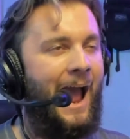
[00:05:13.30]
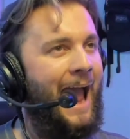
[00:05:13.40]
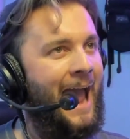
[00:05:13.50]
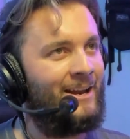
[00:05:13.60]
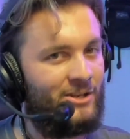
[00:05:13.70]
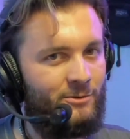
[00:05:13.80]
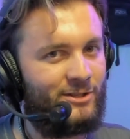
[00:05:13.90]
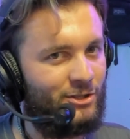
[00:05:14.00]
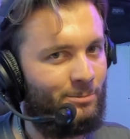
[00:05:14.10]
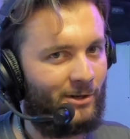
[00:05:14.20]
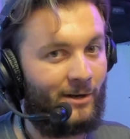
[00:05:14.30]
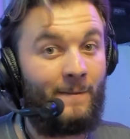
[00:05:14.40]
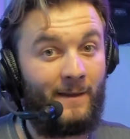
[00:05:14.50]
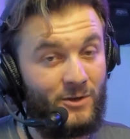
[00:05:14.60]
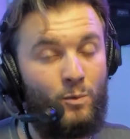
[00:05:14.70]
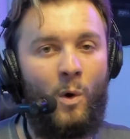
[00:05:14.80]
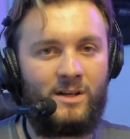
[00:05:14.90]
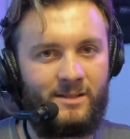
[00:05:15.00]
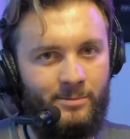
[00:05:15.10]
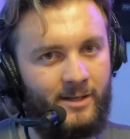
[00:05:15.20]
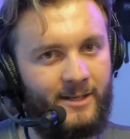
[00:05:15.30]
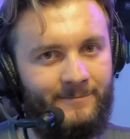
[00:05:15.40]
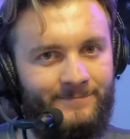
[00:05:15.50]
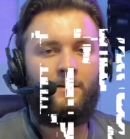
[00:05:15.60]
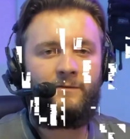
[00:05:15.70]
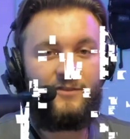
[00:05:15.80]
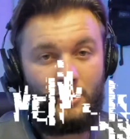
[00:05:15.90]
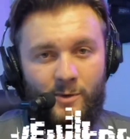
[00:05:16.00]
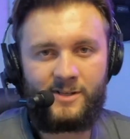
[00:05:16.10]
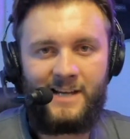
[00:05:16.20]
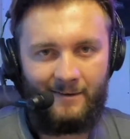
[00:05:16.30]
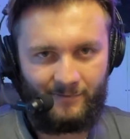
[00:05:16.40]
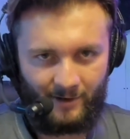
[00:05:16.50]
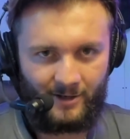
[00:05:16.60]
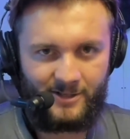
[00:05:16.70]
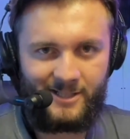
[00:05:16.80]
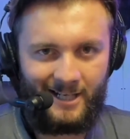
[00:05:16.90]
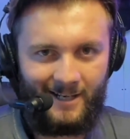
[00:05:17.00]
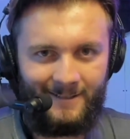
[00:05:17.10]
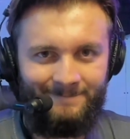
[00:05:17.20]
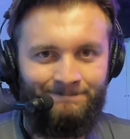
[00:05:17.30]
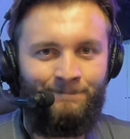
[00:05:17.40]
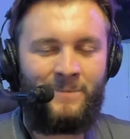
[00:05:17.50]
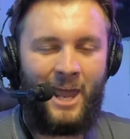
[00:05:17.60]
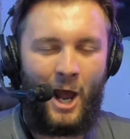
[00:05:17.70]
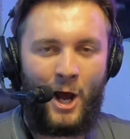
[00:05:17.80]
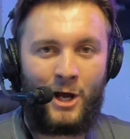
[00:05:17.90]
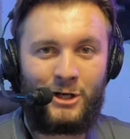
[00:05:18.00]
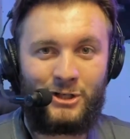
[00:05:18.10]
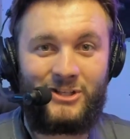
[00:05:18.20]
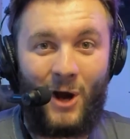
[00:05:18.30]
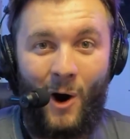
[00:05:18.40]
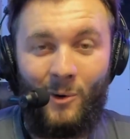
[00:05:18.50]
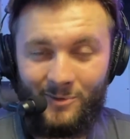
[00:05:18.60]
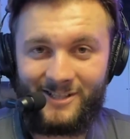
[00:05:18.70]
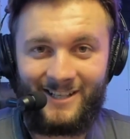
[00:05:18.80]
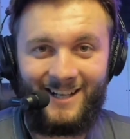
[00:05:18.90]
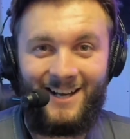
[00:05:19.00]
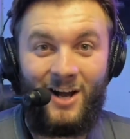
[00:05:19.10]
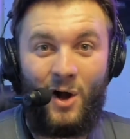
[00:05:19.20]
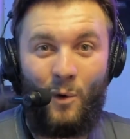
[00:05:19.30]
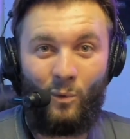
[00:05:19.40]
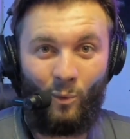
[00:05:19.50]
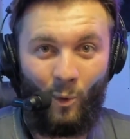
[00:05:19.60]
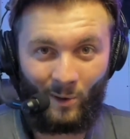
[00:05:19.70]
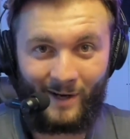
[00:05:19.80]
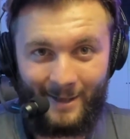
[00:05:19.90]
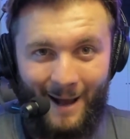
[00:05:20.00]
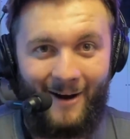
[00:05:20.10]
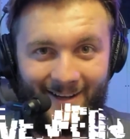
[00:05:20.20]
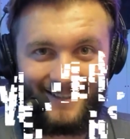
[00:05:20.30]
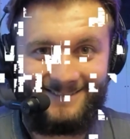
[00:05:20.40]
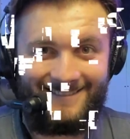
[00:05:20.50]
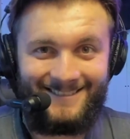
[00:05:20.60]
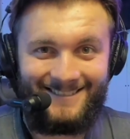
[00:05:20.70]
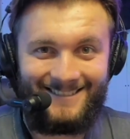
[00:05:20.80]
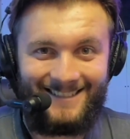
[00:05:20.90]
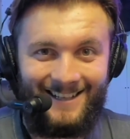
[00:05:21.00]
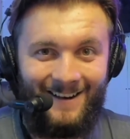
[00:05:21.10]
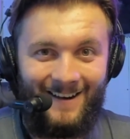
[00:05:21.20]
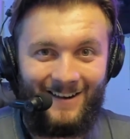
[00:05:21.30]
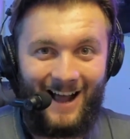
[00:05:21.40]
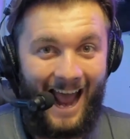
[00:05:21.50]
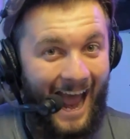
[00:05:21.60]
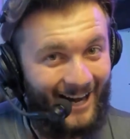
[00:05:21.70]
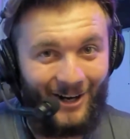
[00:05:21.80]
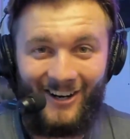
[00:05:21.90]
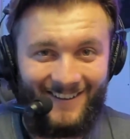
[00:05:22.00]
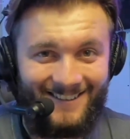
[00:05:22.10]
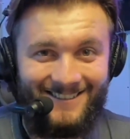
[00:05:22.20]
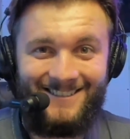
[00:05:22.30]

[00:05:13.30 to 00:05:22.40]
and YouTuber that you want to be. Viewers at first. Don't worry about it at all.